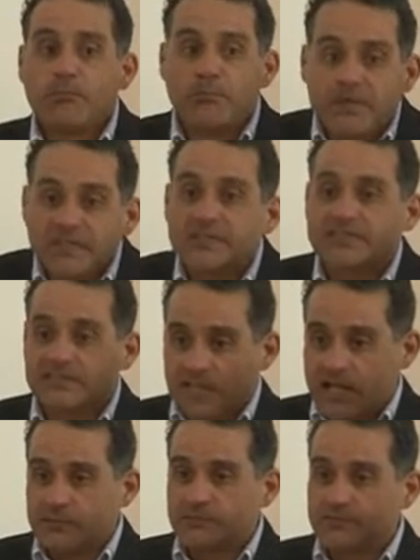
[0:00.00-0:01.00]
Big
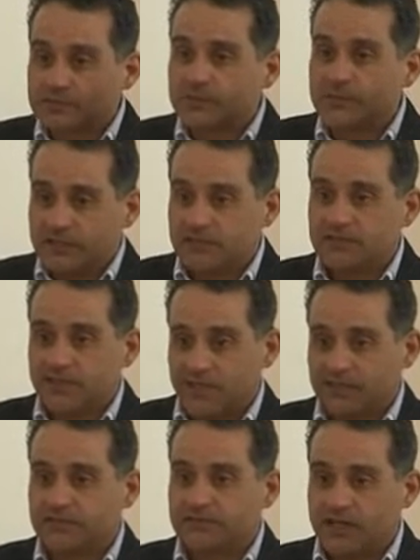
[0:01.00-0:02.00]
time European
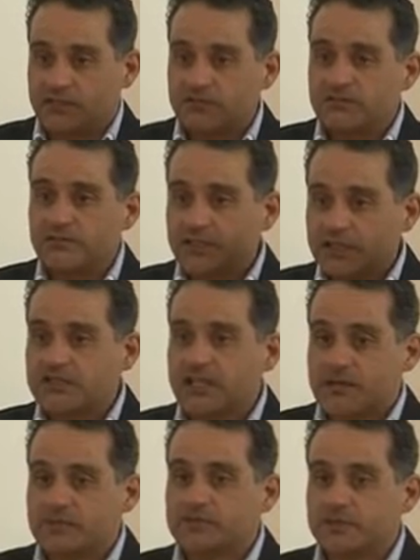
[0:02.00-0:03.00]
add value, big
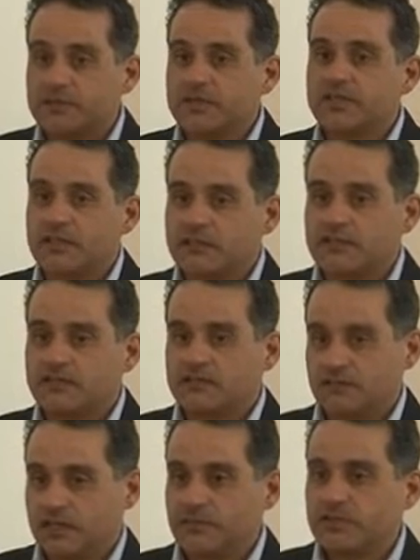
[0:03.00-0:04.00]
time European
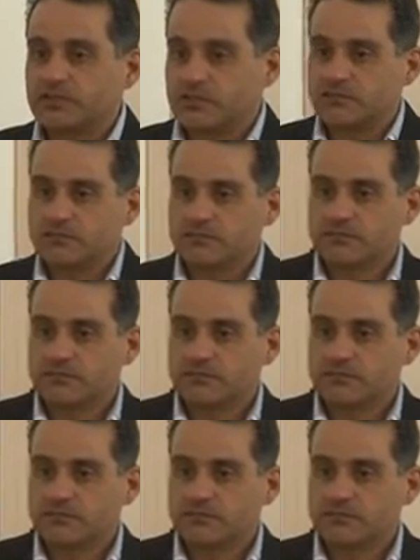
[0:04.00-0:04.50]
dimension.